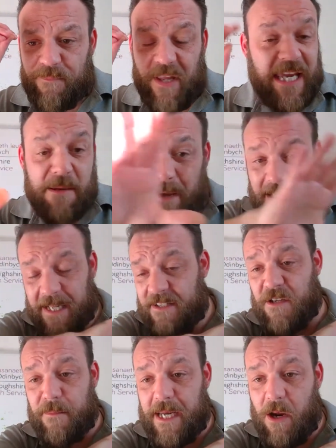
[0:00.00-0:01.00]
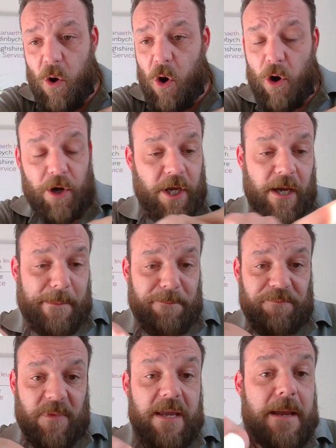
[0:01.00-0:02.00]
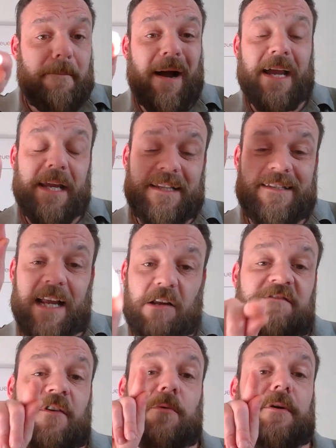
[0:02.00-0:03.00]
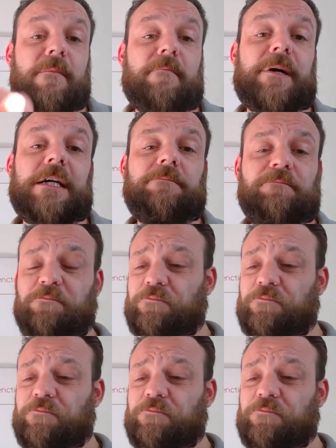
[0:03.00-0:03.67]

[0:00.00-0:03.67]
email it to me, or my telephone number